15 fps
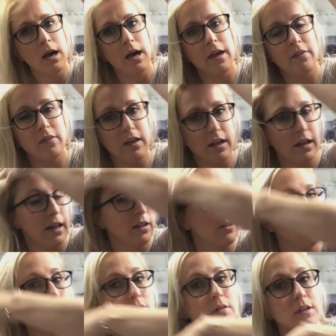And then I
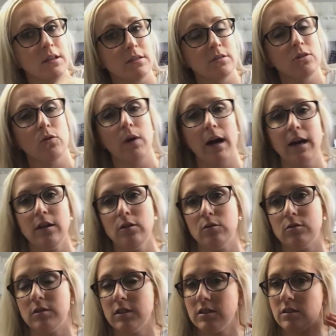use this. So I
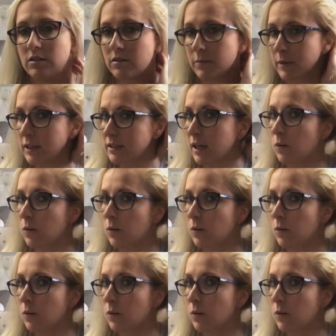use this because